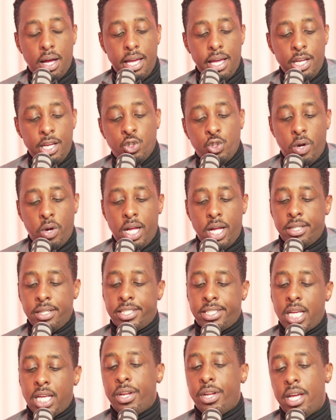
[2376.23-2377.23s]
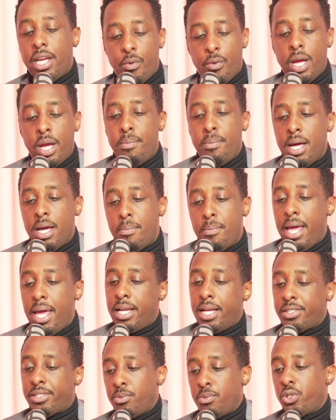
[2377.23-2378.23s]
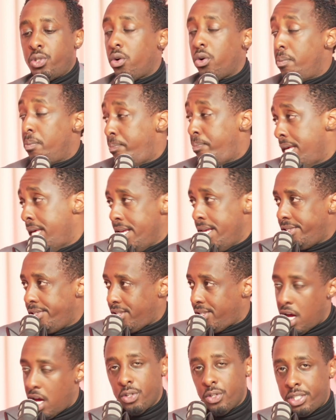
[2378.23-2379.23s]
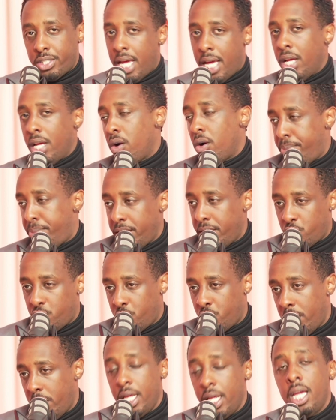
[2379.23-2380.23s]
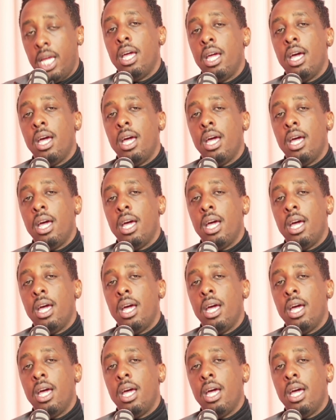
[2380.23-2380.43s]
Israel and Saudi Arabia make some sort of peace understanding or peace treaty,